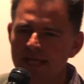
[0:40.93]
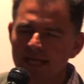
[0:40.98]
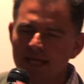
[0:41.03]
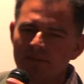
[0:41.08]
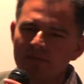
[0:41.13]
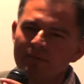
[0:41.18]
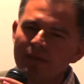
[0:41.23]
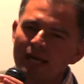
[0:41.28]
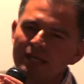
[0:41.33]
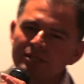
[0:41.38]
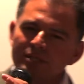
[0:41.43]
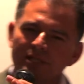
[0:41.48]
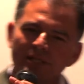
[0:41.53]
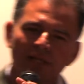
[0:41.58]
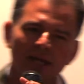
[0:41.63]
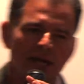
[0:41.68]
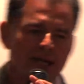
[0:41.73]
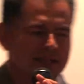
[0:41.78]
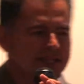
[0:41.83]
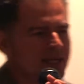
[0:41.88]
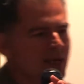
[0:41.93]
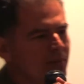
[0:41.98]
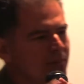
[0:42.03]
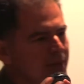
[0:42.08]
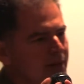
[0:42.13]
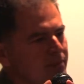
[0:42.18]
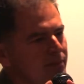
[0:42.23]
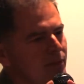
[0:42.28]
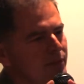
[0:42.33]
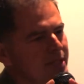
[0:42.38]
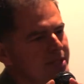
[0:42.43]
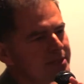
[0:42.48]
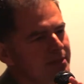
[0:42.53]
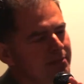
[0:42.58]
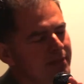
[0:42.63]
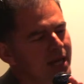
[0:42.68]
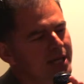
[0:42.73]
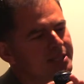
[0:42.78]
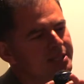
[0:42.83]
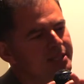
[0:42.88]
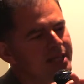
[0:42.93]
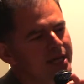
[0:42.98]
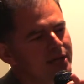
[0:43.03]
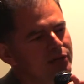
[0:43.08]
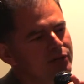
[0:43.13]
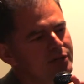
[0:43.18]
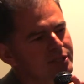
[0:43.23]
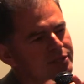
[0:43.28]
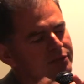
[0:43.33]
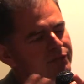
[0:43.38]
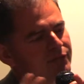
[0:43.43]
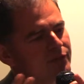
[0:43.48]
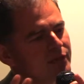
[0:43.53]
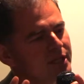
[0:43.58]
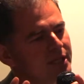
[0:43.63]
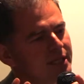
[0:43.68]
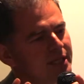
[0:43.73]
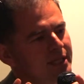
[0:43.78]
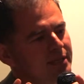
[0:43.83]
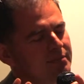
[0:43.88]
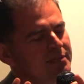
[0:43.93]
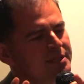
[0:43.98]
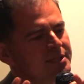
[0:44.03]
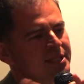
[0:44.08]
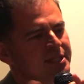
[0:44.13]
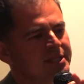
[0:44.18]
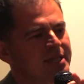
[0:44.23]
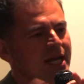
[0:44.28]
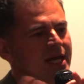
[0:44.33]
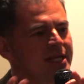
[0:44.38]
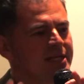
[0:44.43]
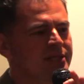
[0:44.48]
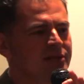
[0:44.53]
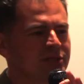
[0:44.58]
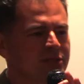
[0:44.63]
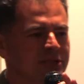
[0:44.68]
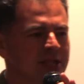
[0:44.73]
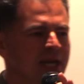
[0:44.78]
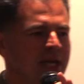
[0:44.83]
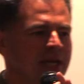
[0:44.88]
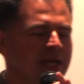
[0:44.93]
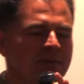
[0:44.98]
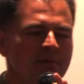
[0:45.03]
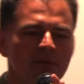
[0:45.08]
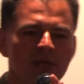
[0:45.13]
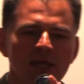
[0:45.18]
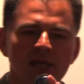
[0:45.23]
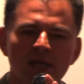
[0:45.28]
Imagine, I tell people this, imagine had Christopher Columbus decided to stay